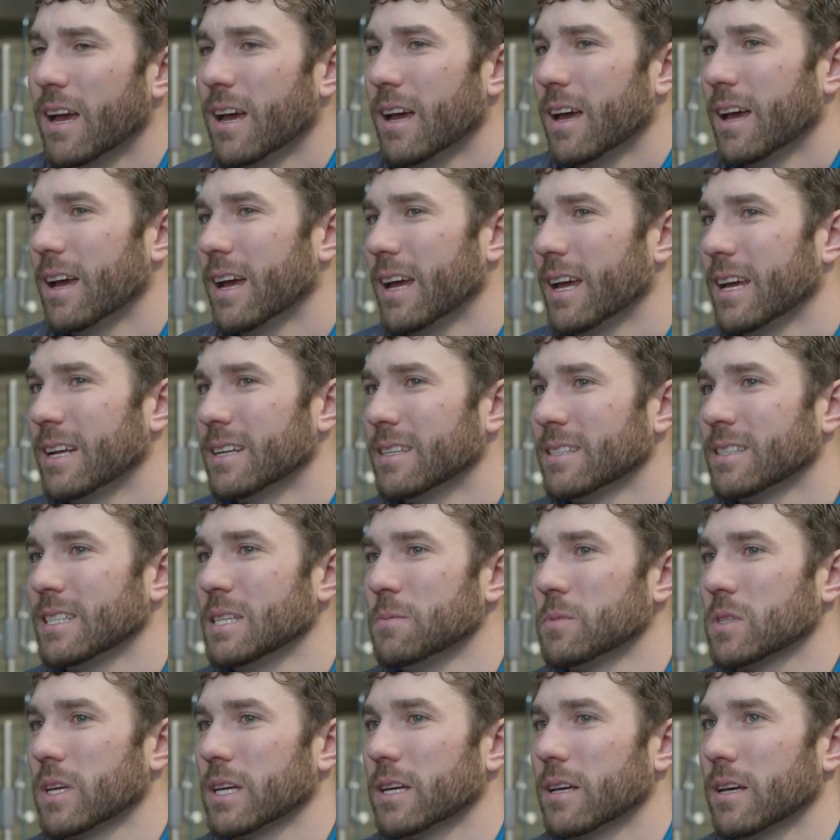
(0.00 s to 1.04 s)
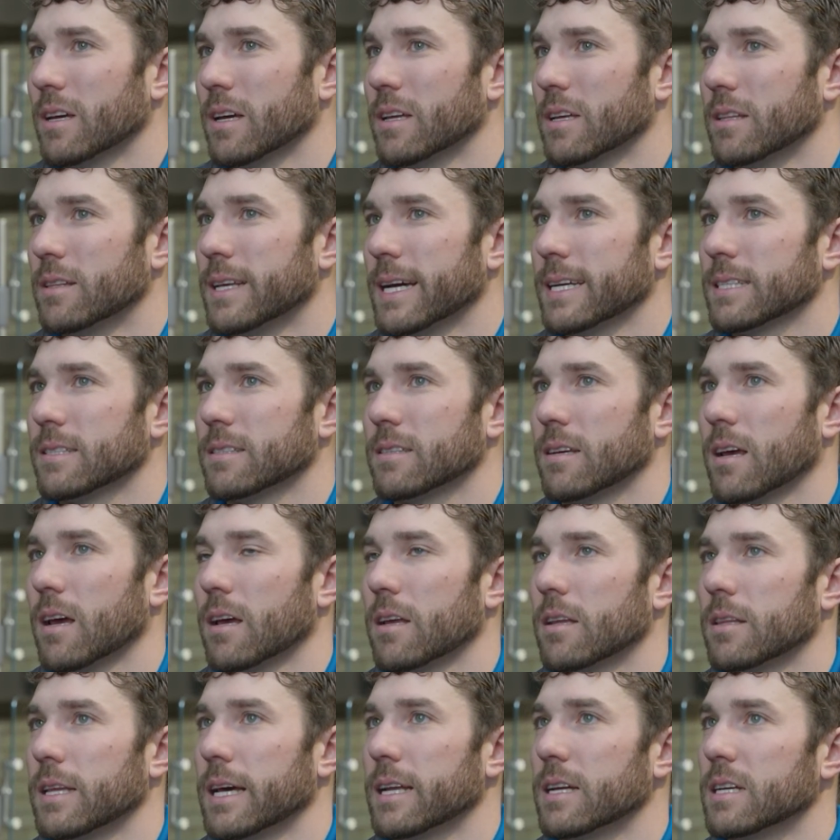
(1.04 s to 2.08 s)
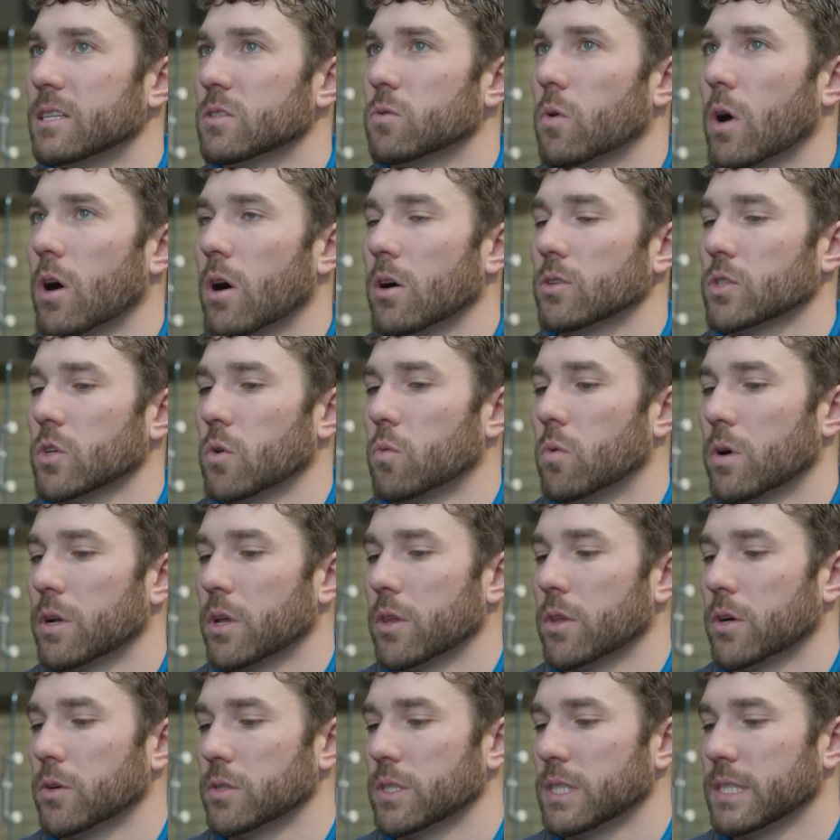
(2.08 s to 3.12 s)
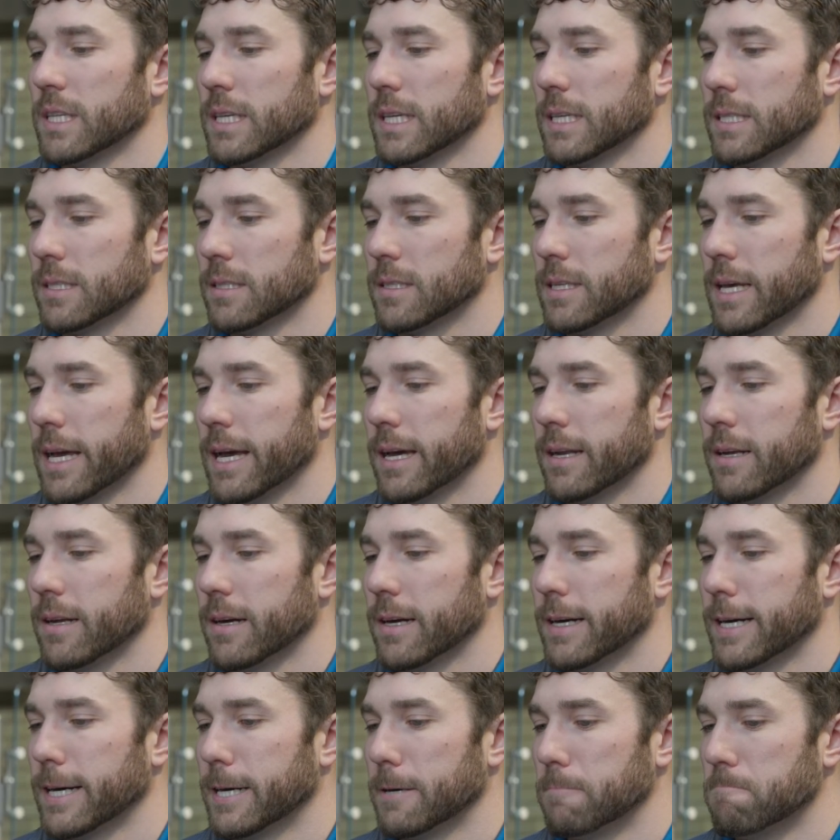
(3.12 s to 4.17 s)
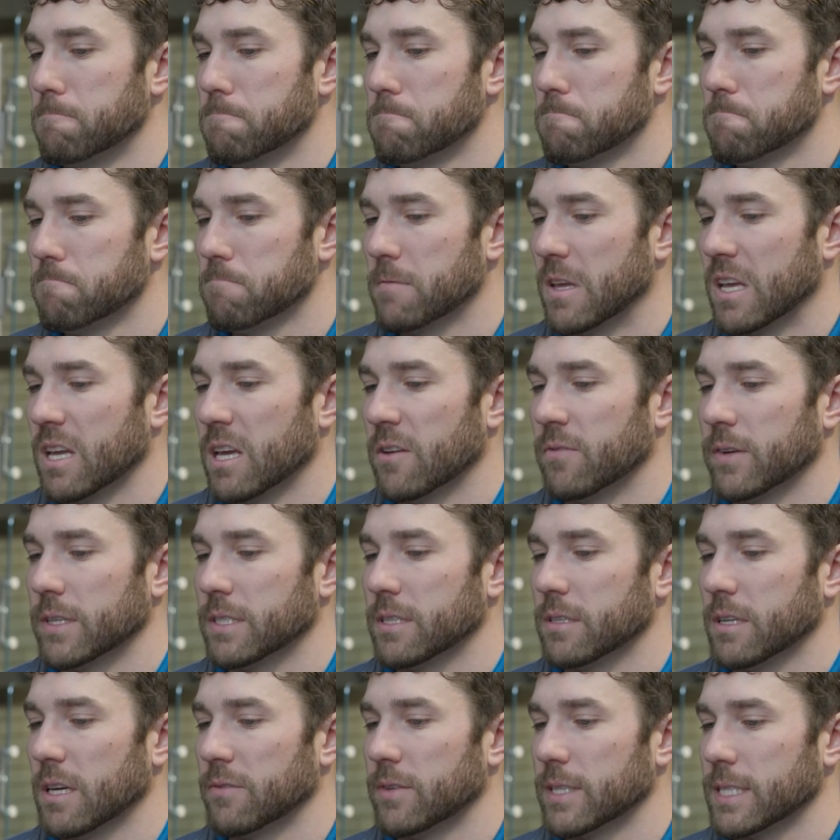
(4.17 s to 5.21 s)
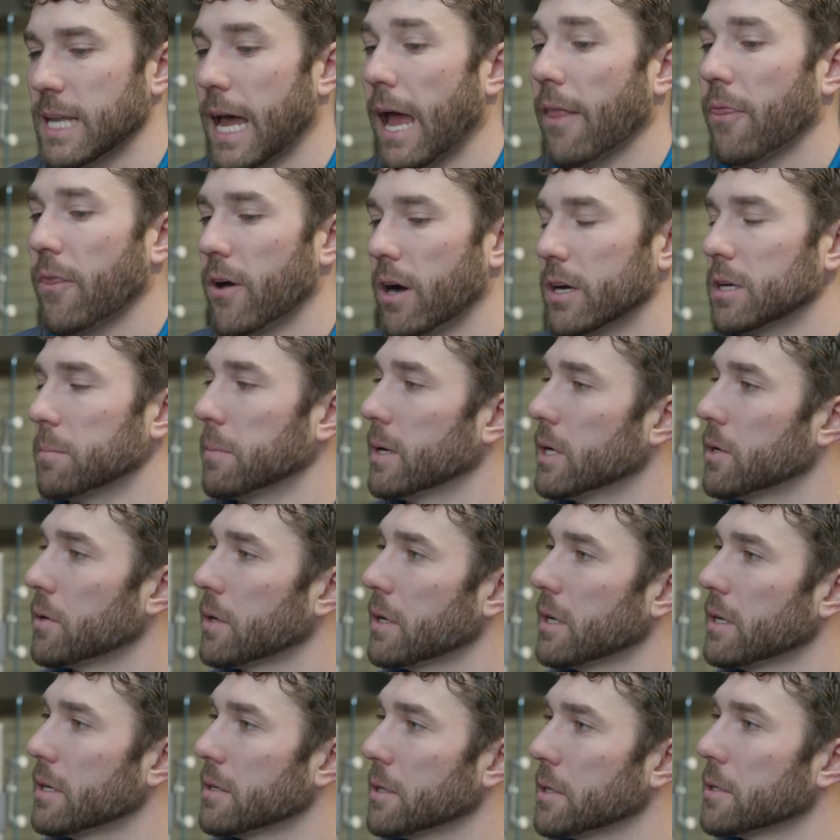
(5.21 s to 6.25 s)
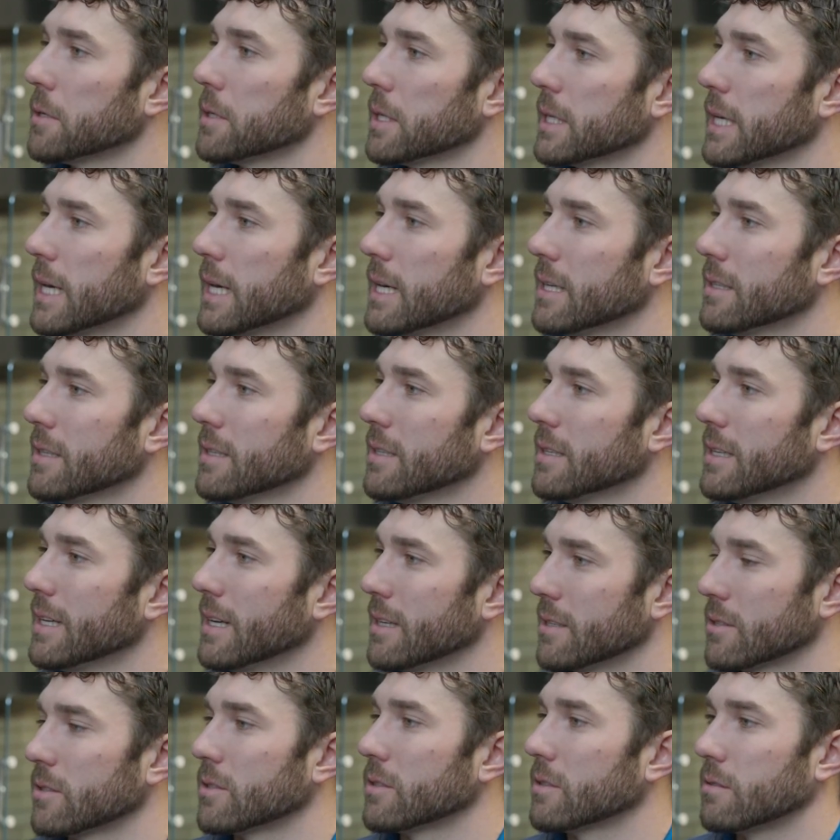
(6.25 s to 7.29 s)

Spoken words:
it seems like that is also one of those things that if it's not thought about early on, it's